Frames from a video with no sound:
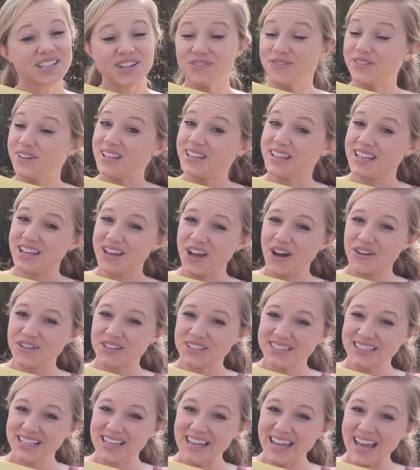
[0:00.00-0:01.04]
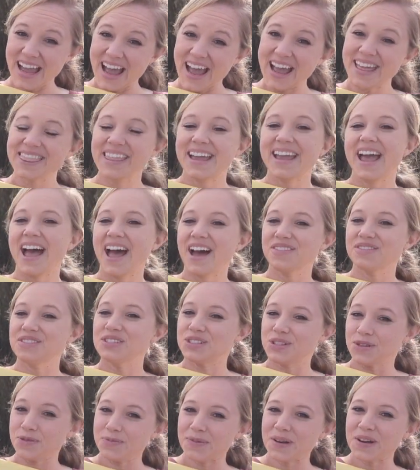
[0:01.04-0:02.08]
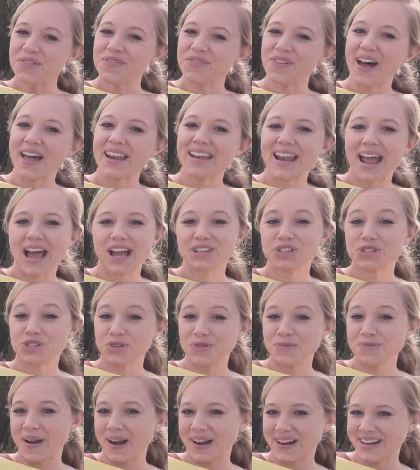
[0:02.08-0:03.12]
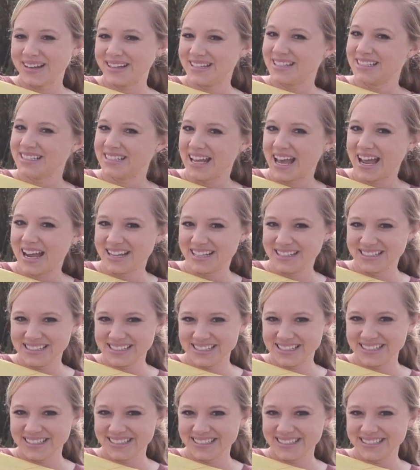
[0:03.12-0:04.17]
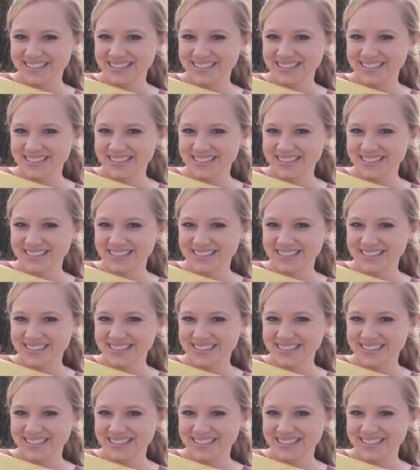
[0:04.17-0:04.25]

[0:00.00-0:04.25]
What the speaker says: are really cozy, and they have super fun national park designs.